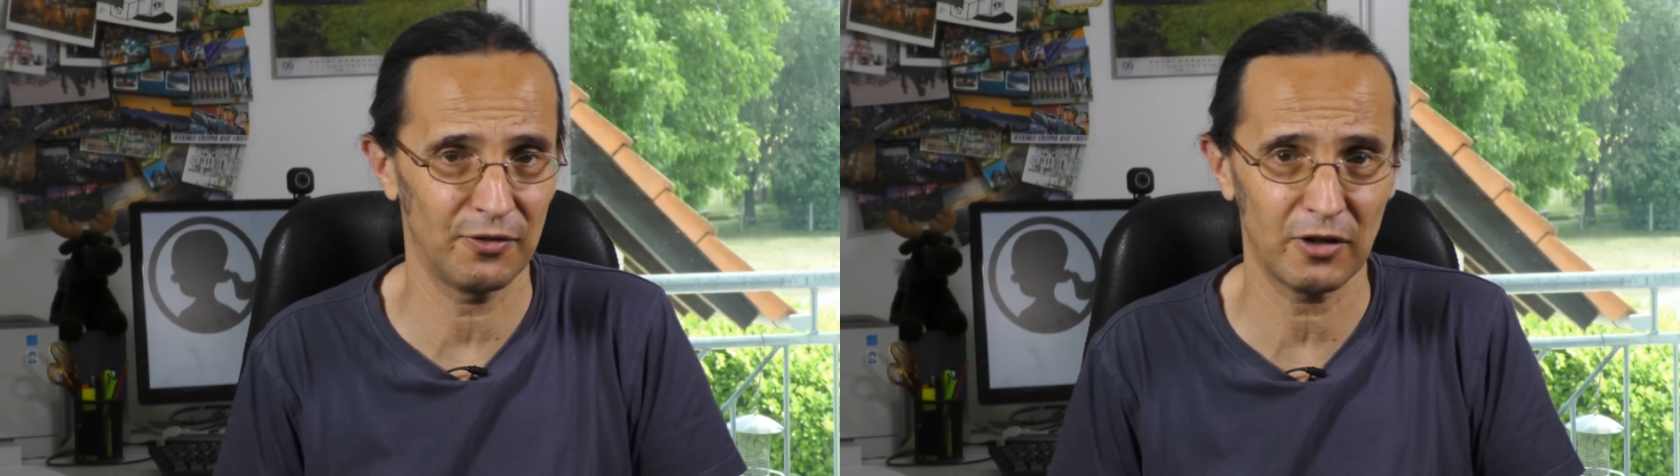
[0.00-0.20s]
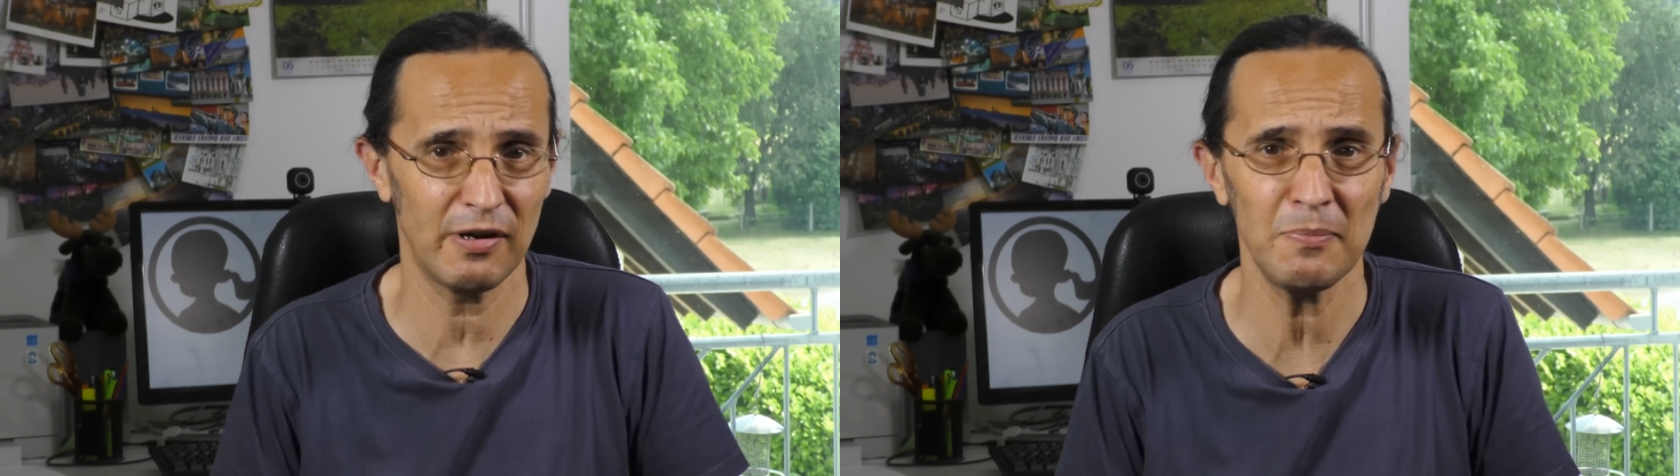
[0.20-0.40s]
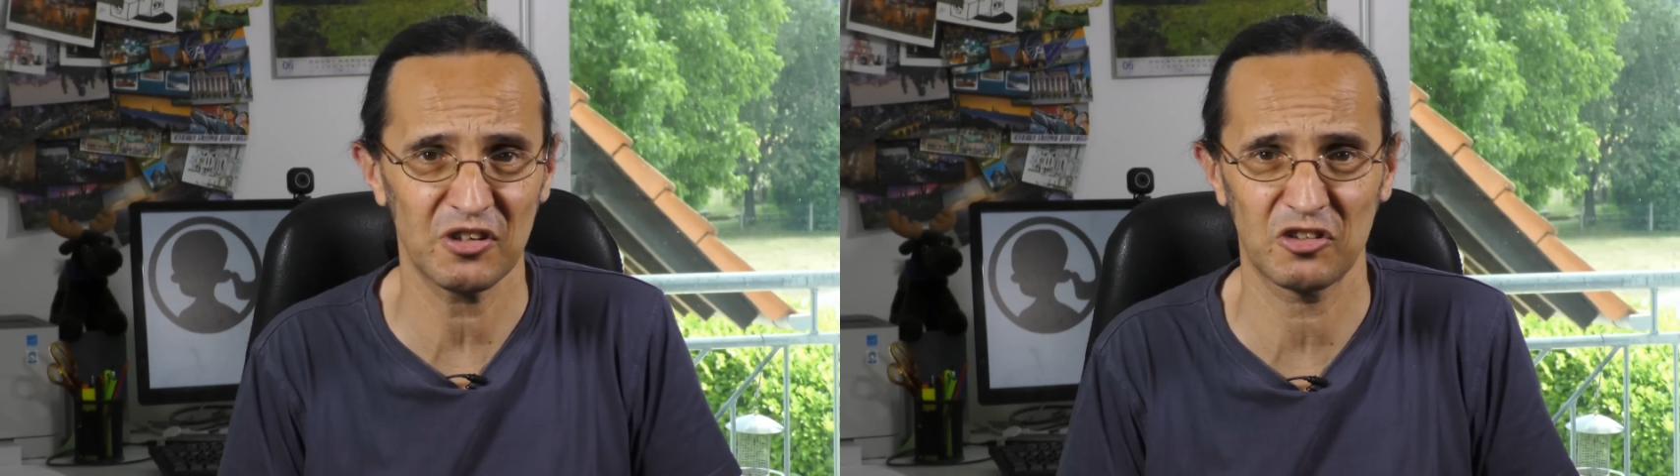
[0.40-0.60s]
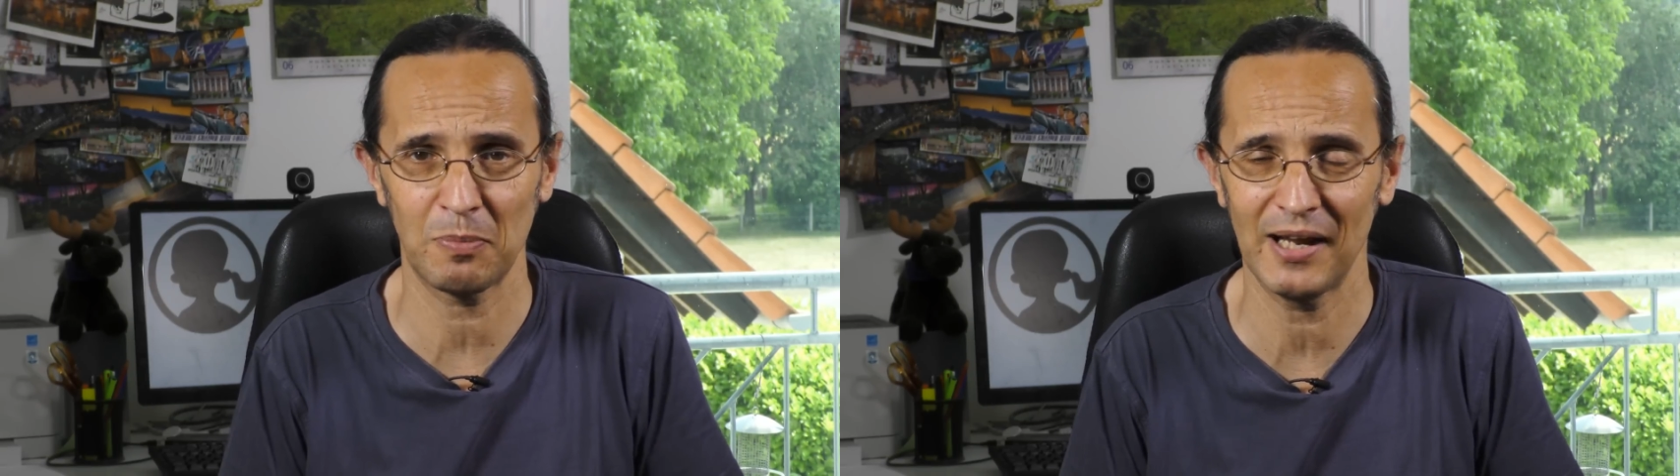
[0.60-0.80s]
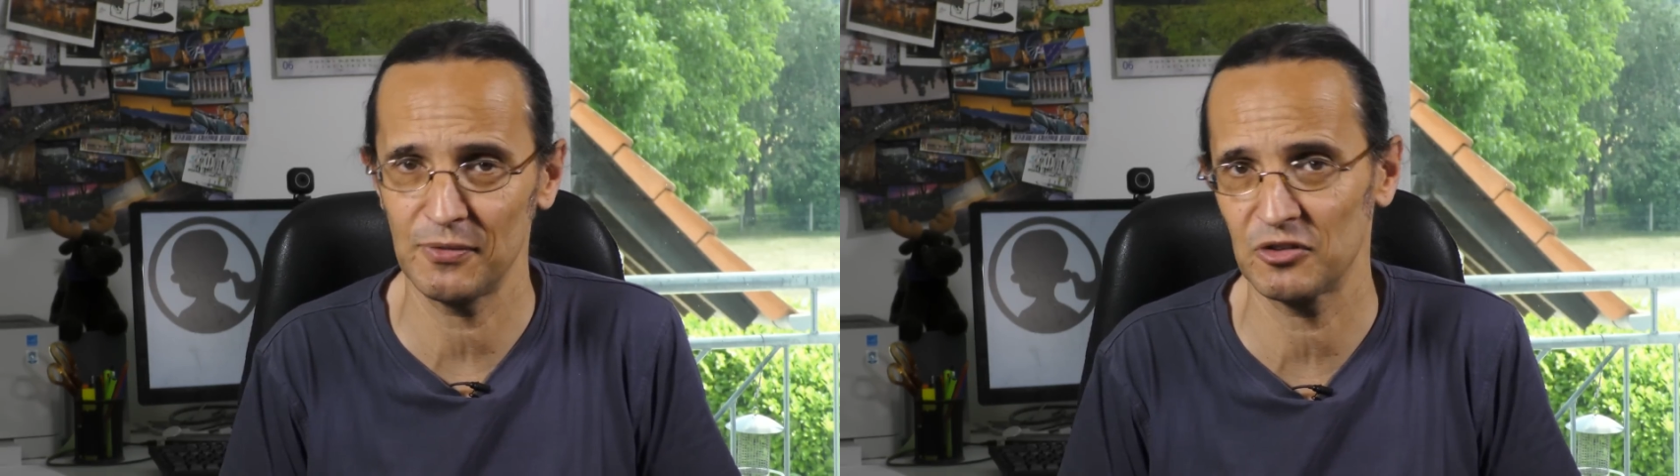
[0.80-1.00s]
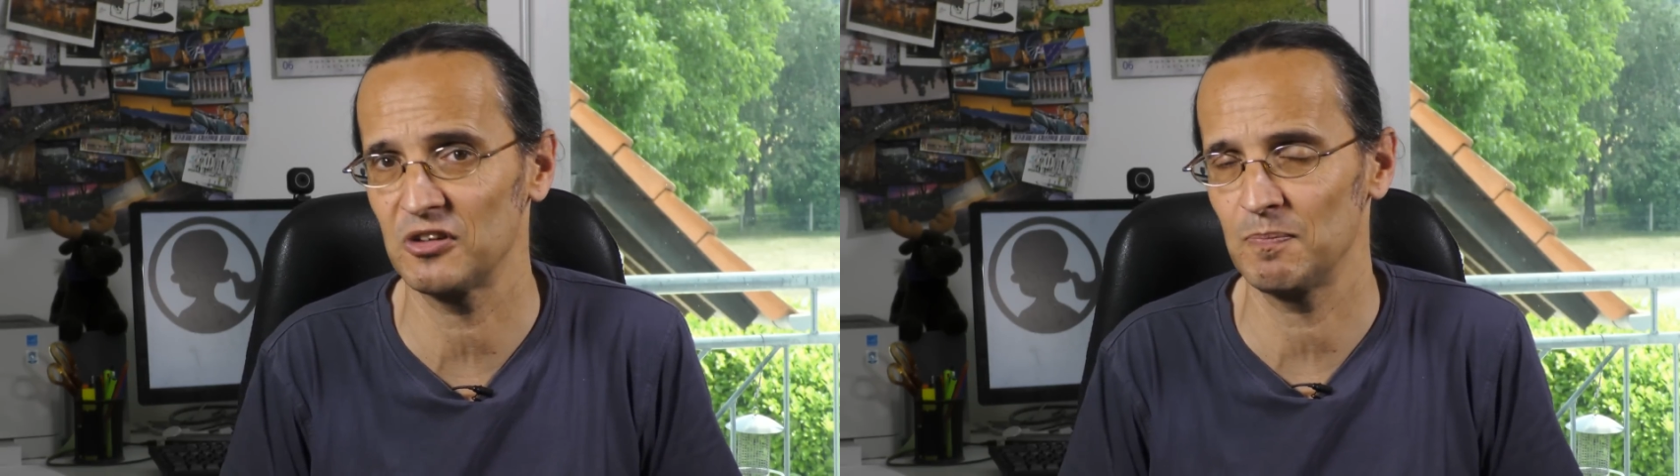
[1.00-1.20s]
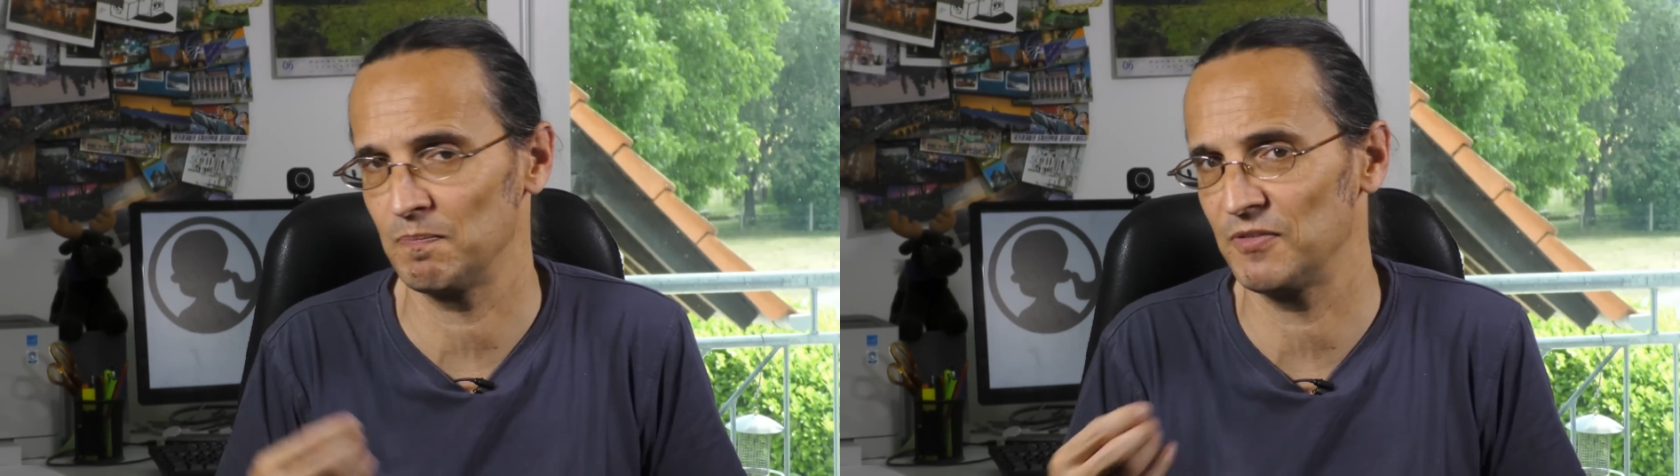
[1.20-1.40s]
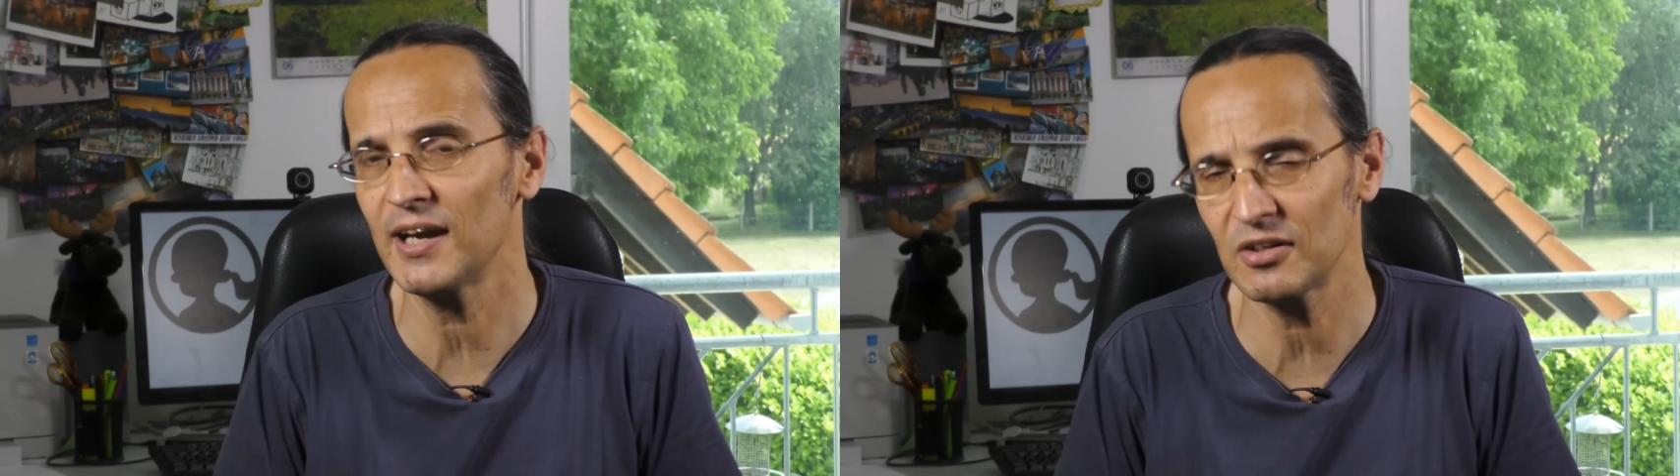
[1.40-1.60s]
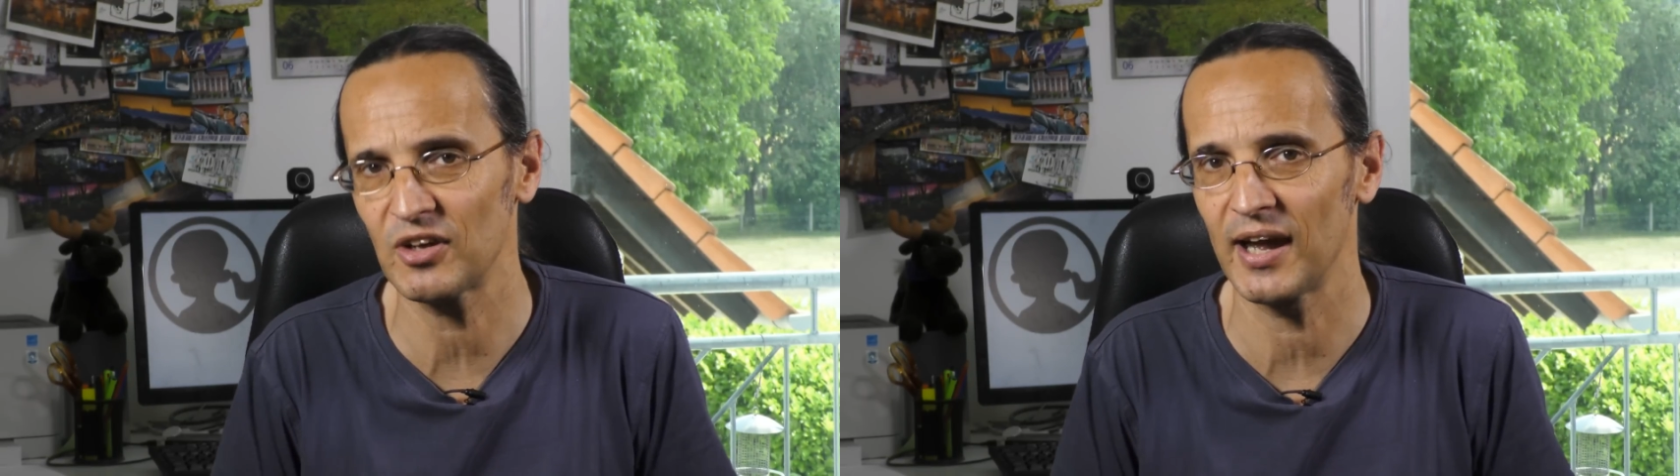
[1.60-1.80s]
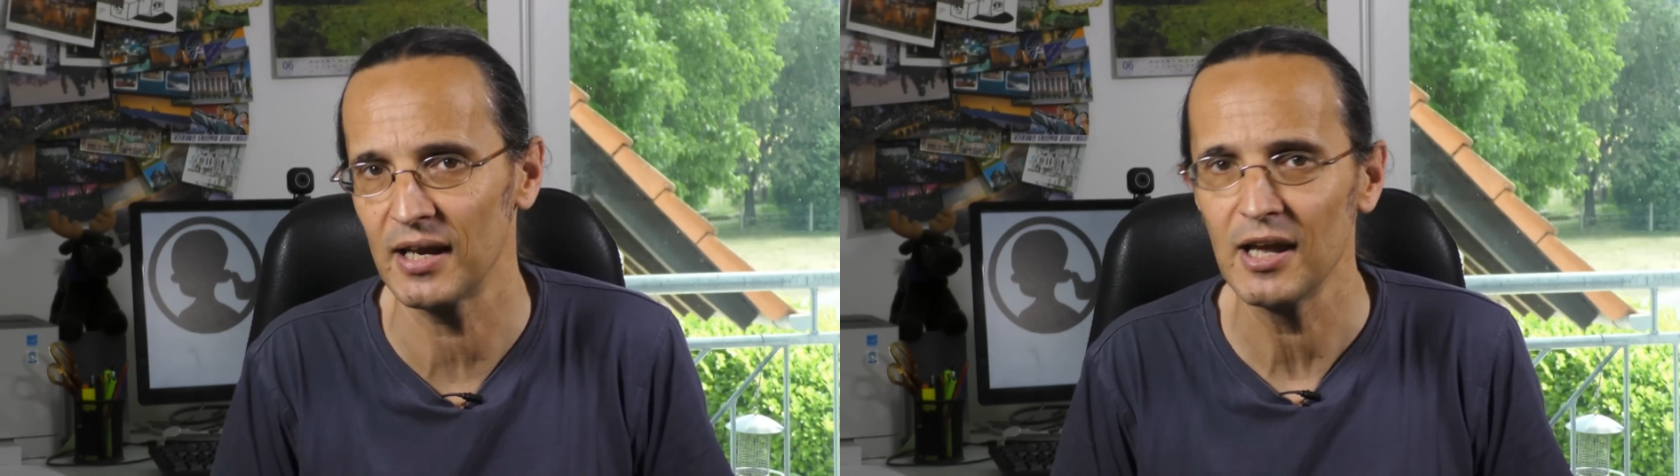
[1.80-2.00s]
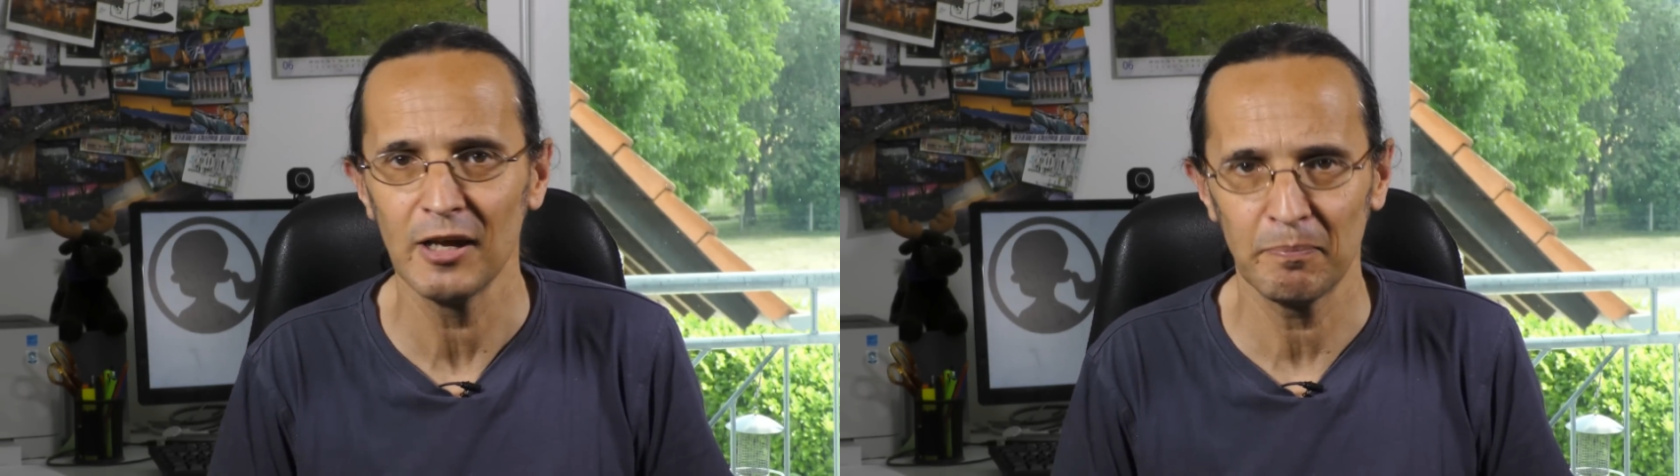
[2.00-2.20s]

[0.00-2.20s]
and the Grimms explained that in their day,